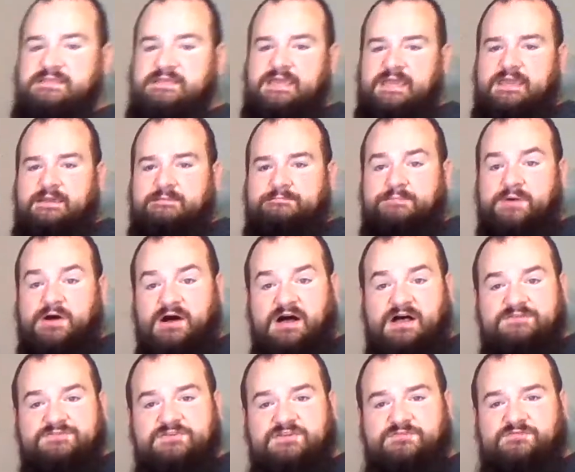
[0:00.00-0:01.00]
a
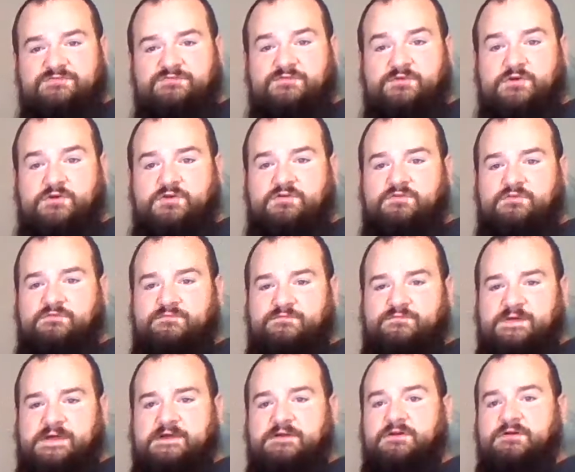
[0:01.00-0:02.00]
positive vertical
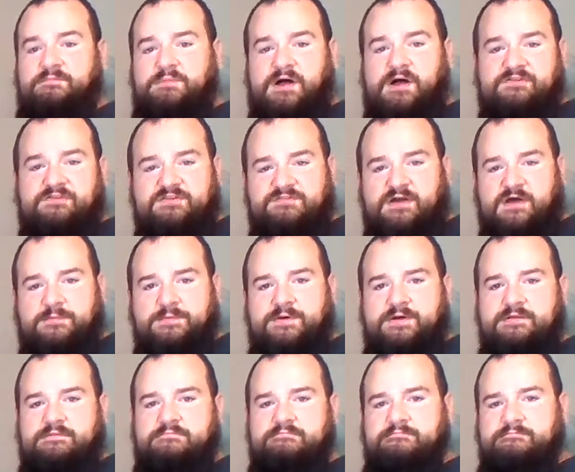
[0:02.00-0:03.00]
value, or positive
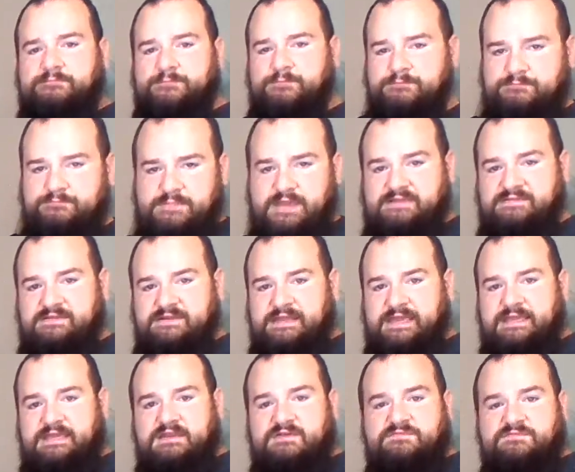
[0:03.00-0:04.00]
output, makes it
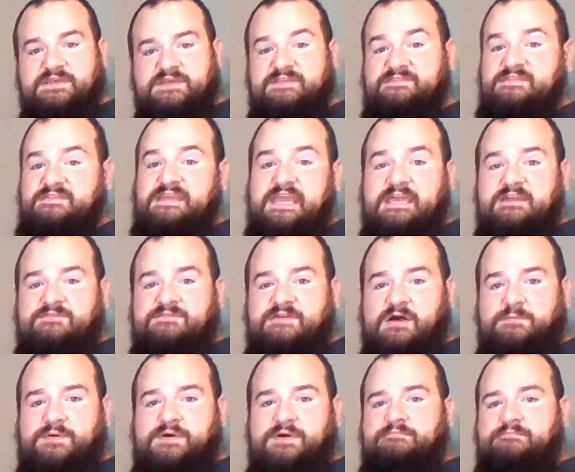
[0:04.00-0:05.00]
negative, takes a negative
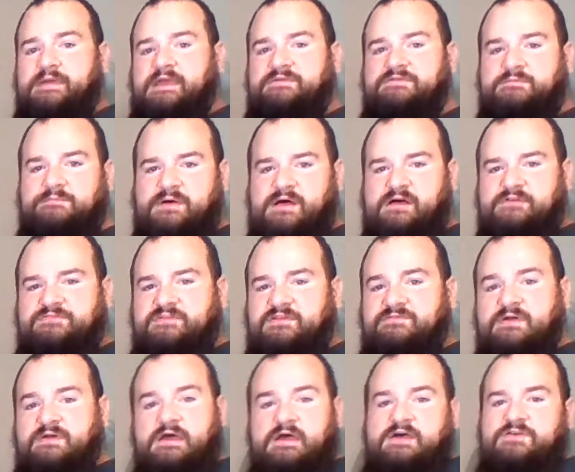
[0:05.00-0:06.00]
output, makes it positive.
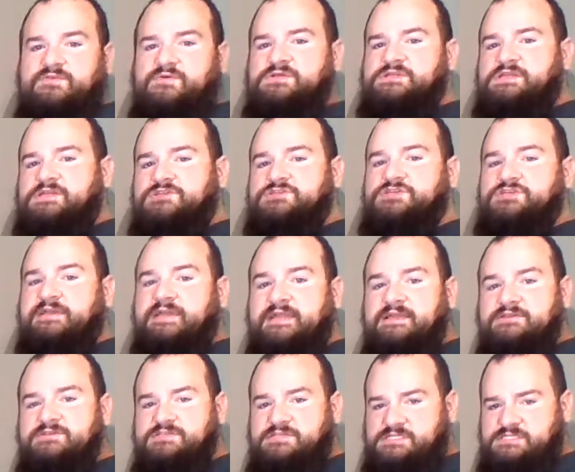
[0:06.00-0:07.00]
So we just need to
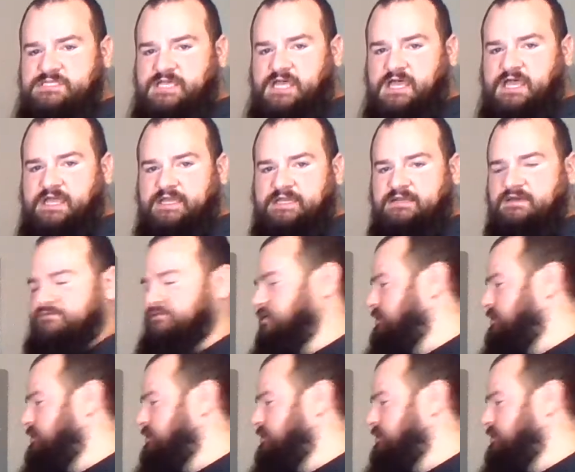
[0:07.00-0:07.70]
change the sign of our